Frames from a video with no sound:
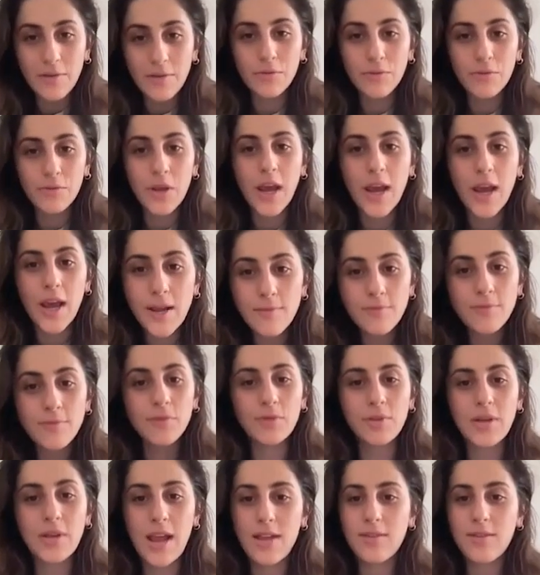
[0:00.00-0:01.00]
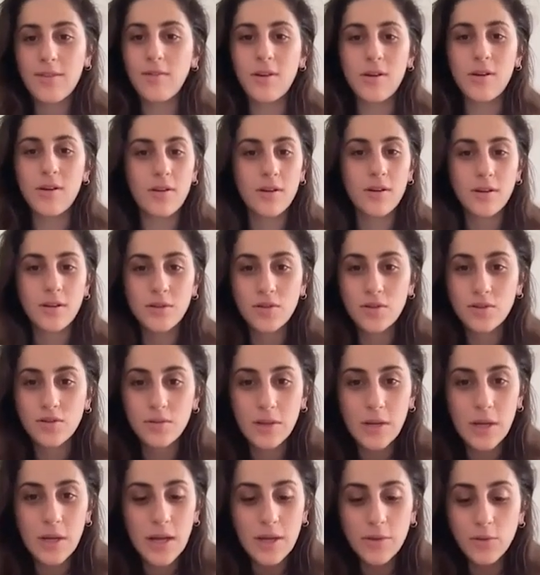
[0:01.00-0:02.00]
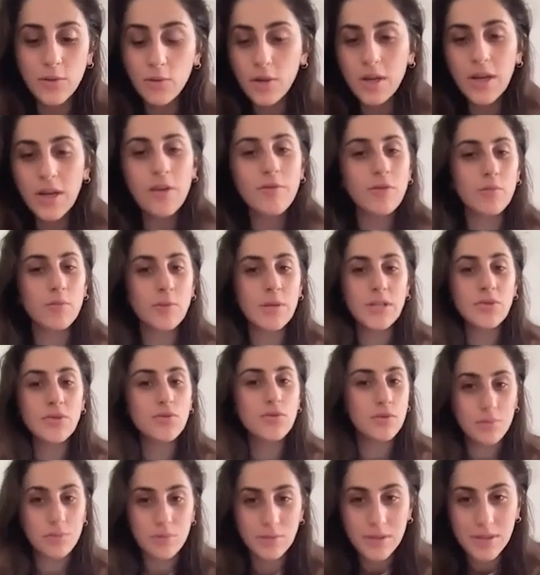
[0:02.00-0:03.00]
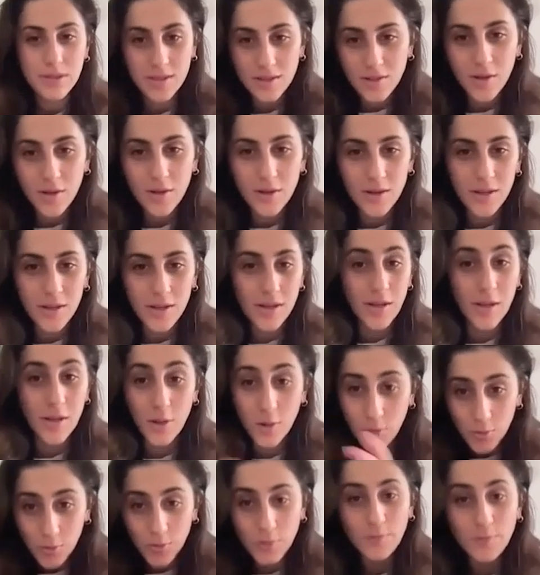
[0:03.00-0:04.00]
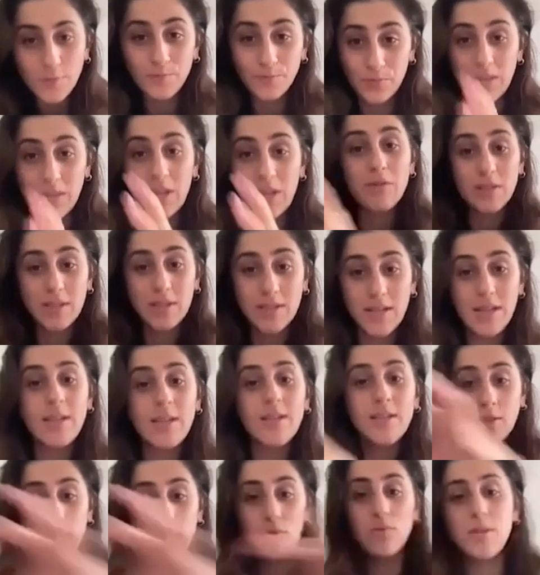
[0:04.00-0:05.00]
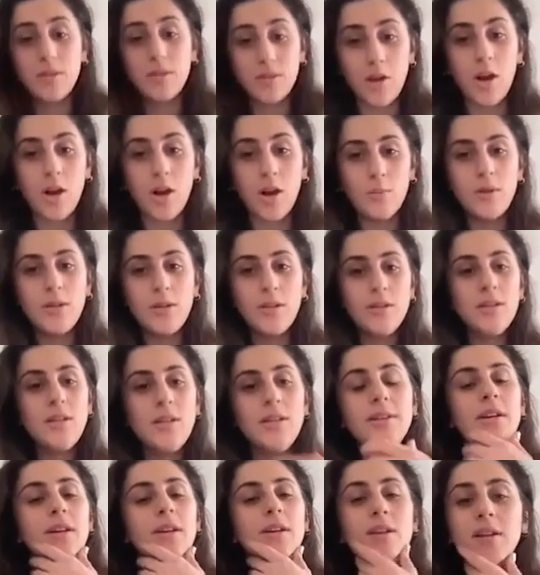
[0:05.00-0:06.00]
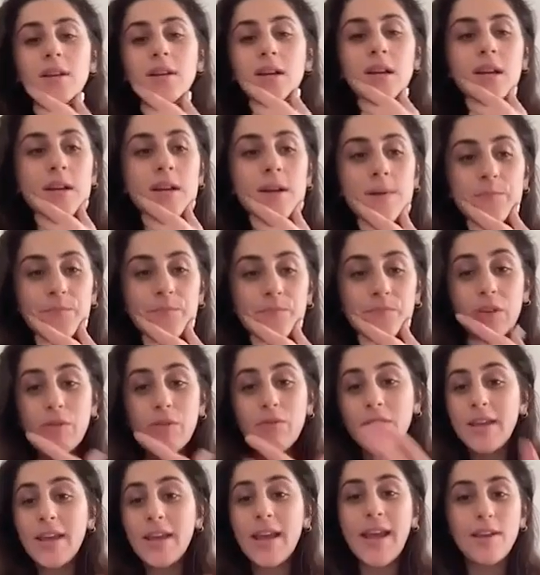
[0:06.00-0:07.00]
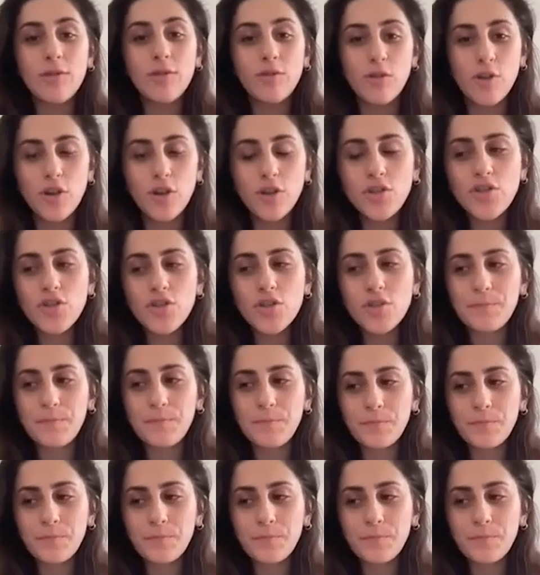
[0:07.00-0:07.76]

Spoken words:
We aim for that. We are doing our best to represent you. They were saying this to the Taliban leader when they had lunch.